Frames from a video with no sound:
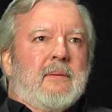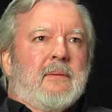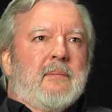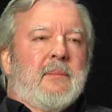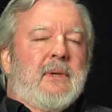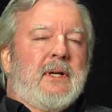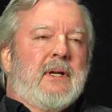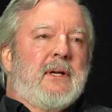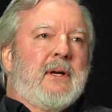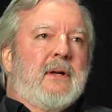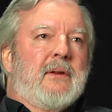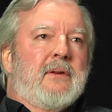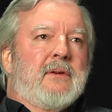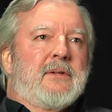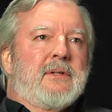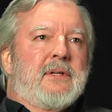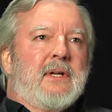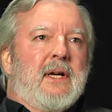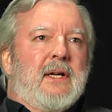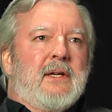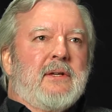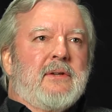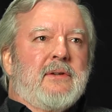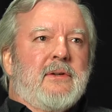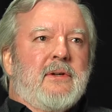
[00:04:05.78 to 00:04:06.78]
many other
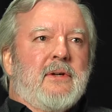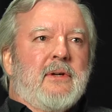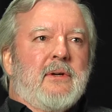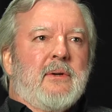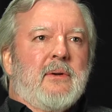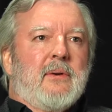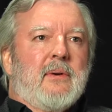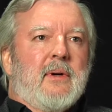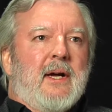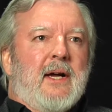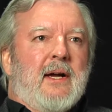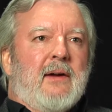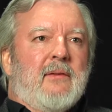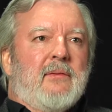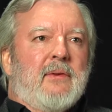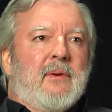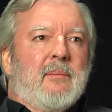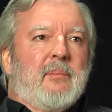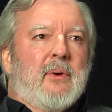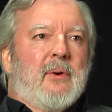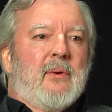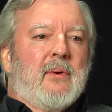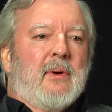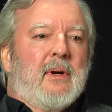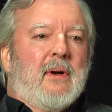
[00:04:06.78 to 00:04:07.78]
states do, have the
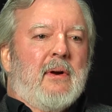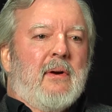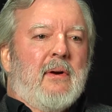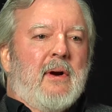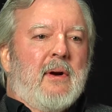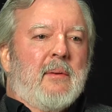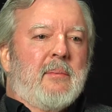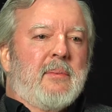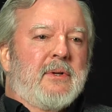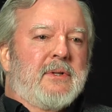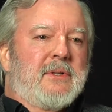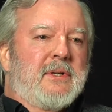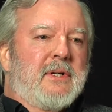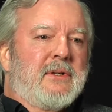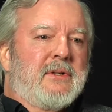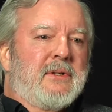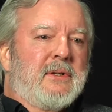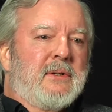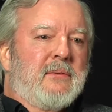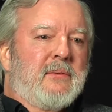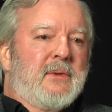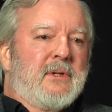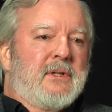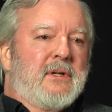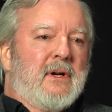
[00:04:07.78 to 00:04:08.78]
poet laureate
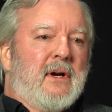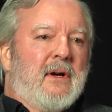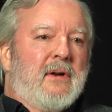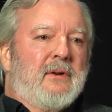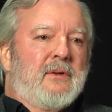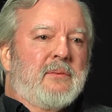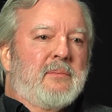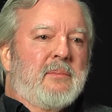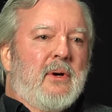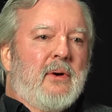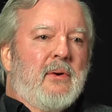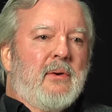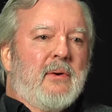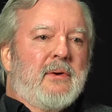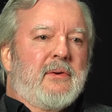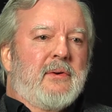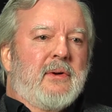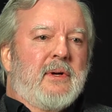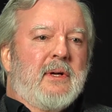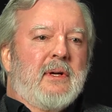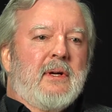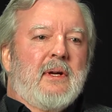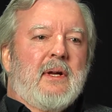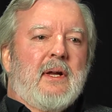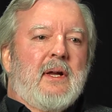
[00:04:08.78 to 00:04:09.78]
position, which honors
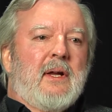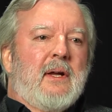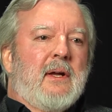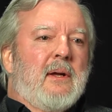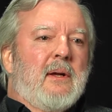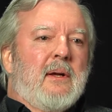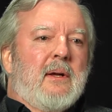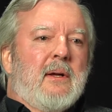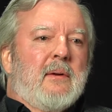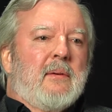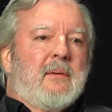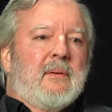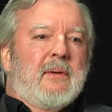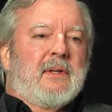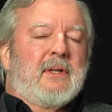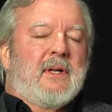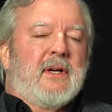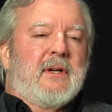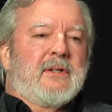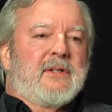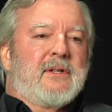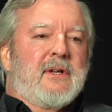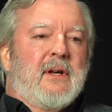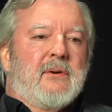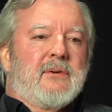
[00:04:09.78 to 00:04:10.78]
poetry. But
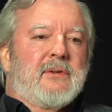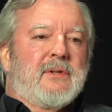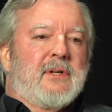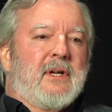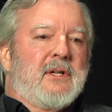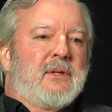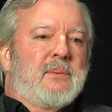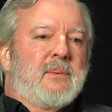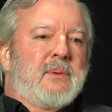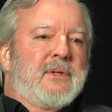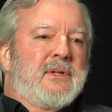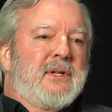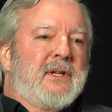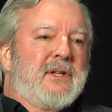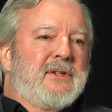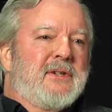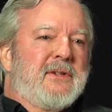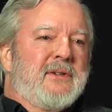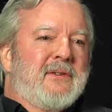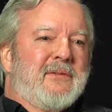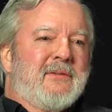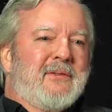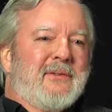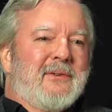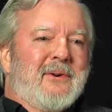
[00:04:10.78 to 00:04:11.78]
there's no such
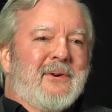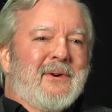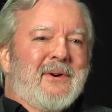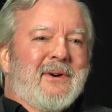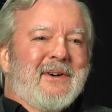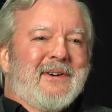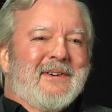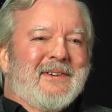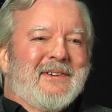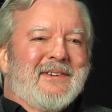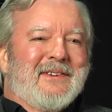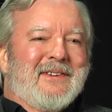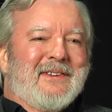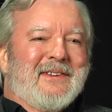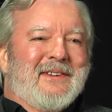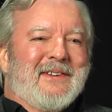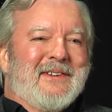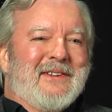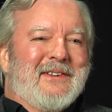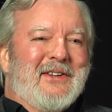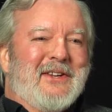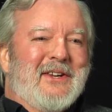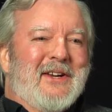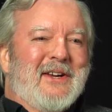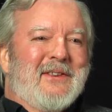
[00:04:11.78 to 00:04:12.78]
position for
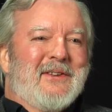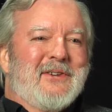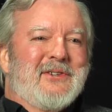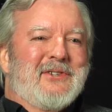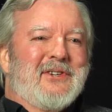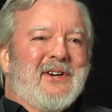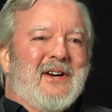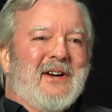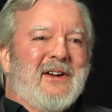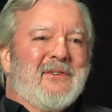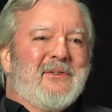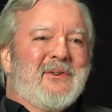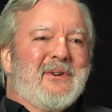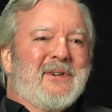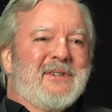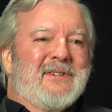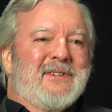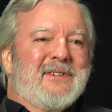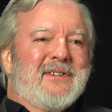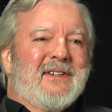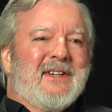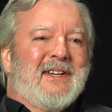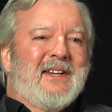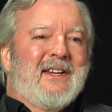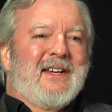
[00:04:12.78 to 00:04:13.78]
the other genres,
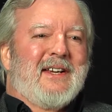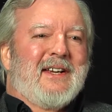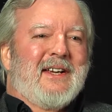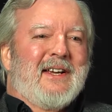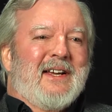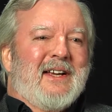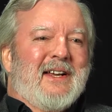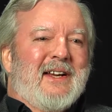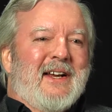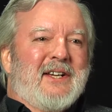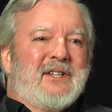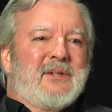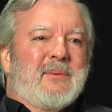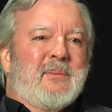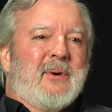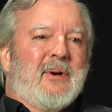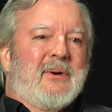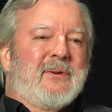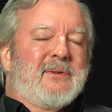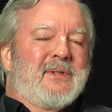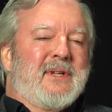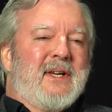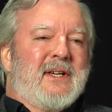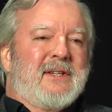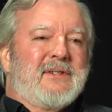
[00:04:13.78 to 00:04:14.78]
and I
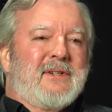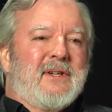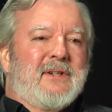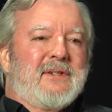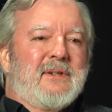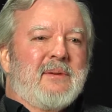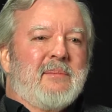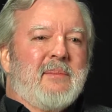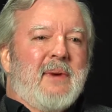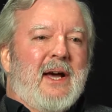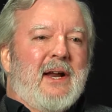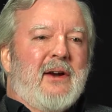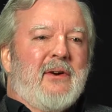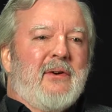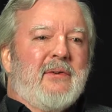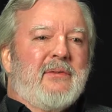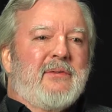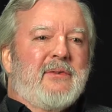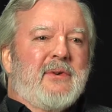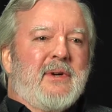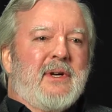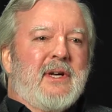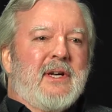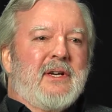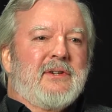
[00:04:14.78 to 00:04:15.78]
suppose that's just a matter of
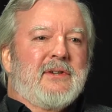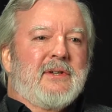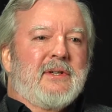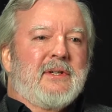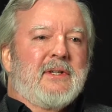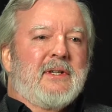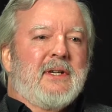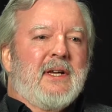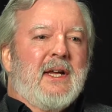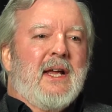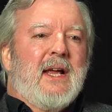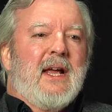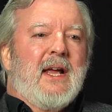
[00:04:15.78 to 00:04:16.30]
tradition.